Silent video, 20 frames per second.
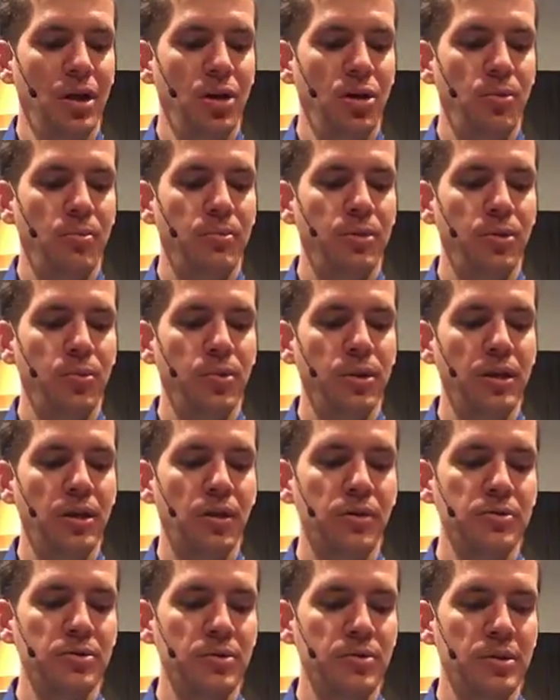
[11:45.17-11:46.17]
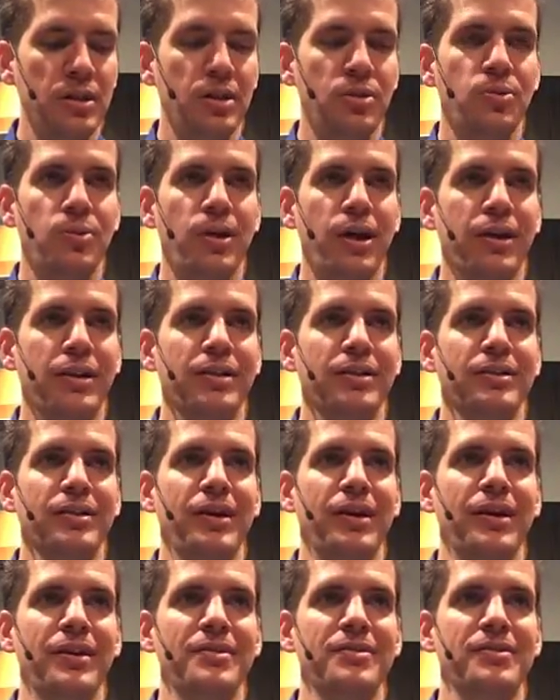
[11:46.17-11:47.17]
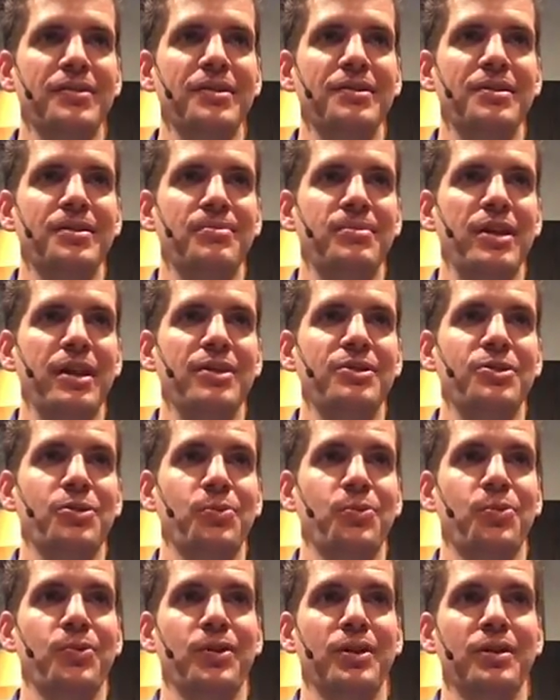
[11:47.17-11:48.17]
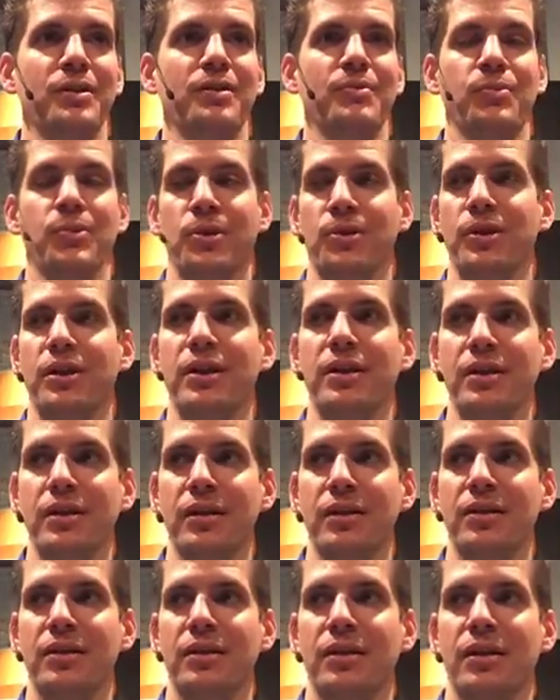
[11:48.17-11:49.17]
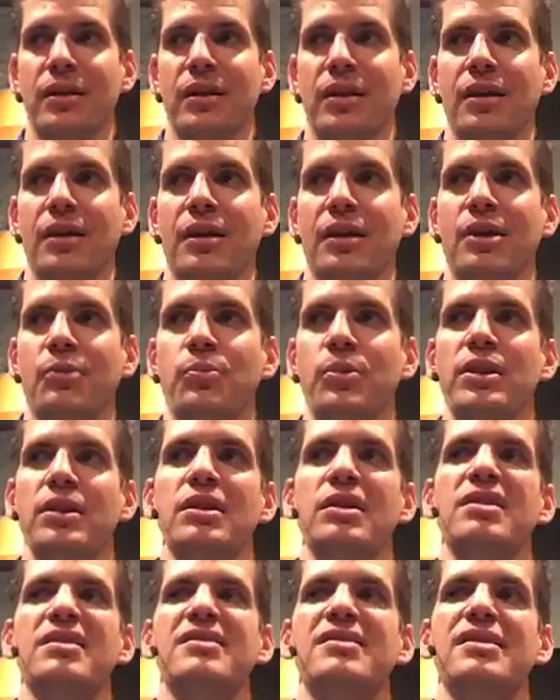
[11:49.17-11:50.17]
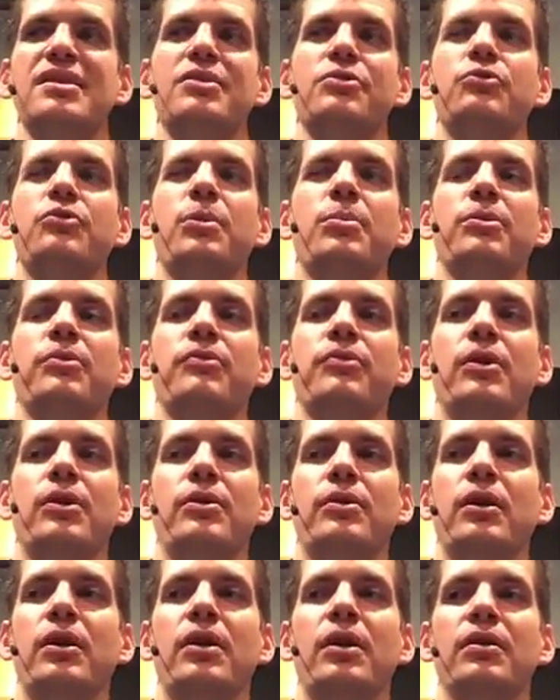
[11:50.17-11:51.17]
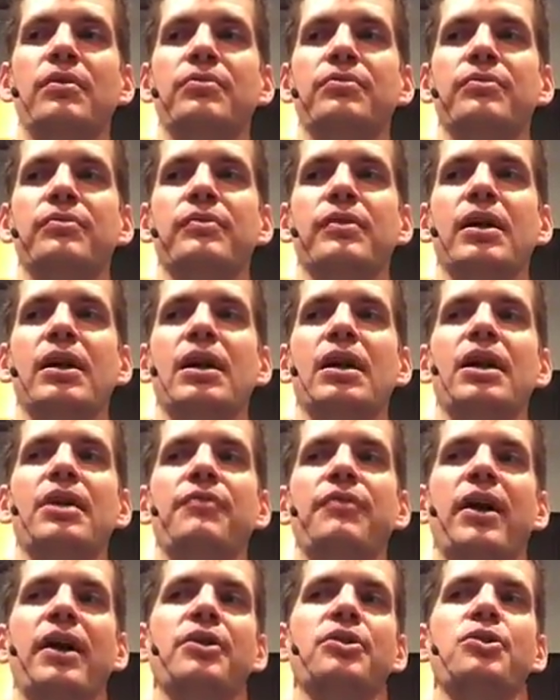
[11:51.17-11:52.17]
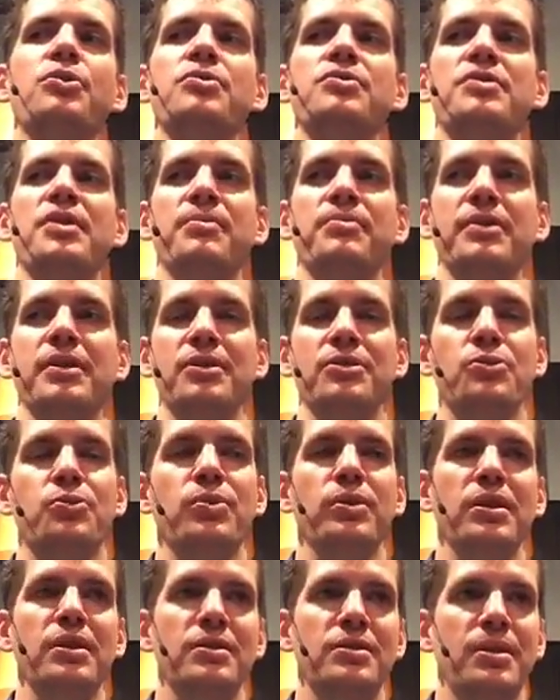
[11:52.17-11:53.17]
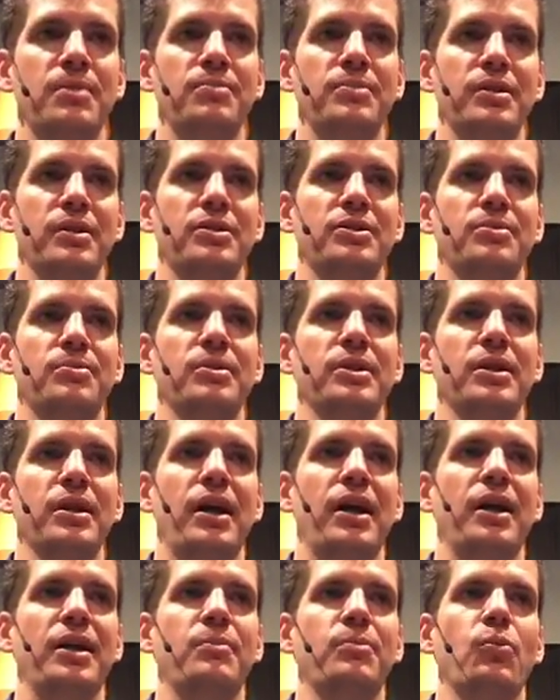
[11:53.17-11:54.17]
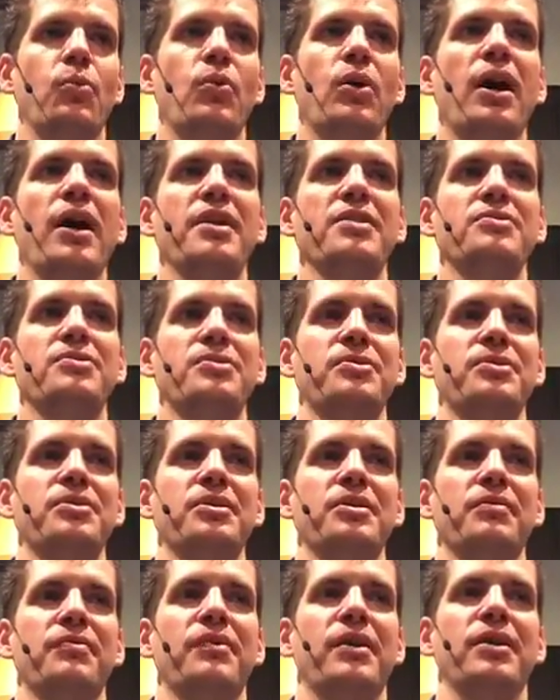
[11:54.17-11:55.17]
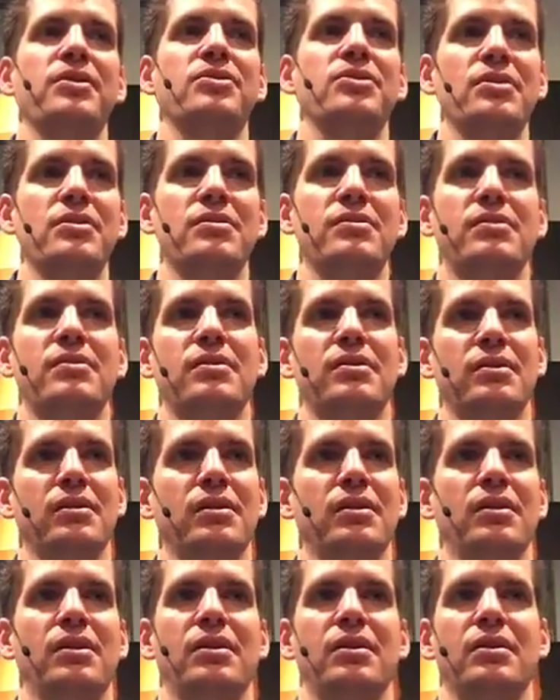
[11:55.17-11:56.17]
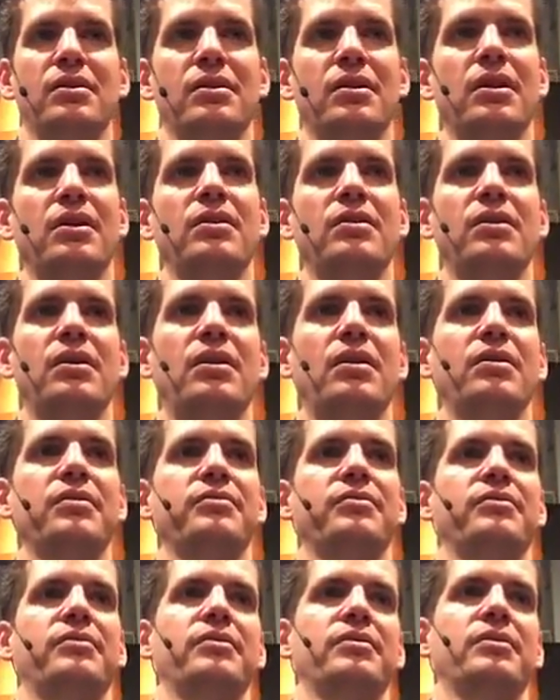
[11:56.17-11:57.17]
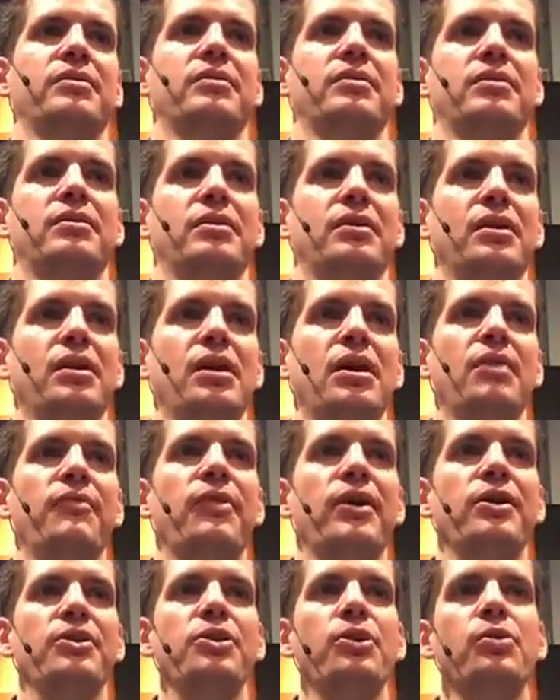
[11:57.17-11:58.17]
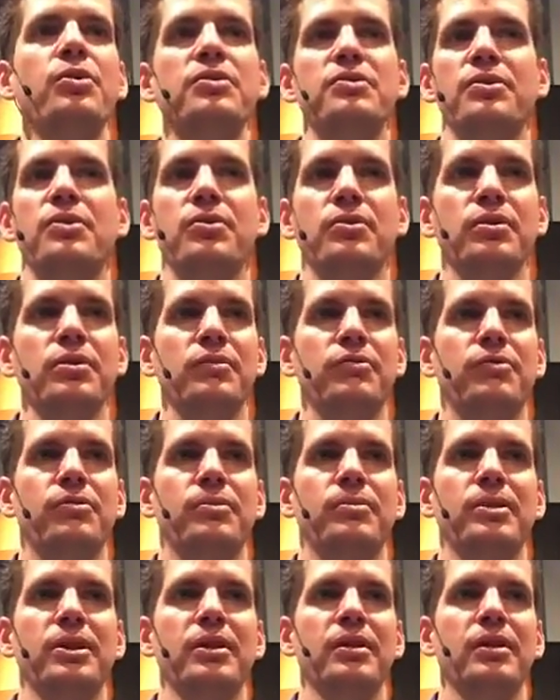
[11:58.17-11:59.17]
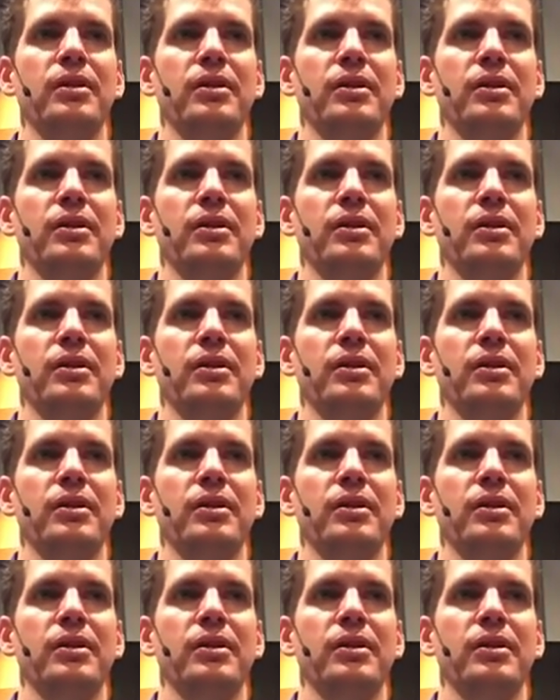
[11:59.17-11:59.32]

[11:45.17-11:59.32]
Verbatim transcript: But we also need to recognize the temptation when we're in it. And we need to see it from afar off. If I know something is really tempting to me, I'm wiser if I just cut it off. If I know it's no good for me,